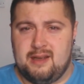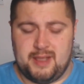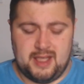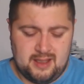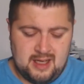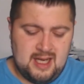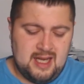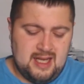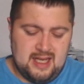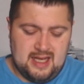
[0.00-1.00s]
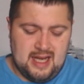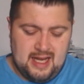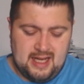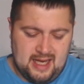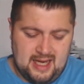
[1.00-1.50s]
I mean,
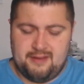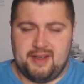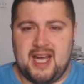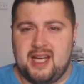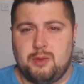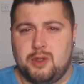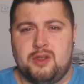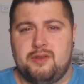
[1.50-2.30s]
I haven't had one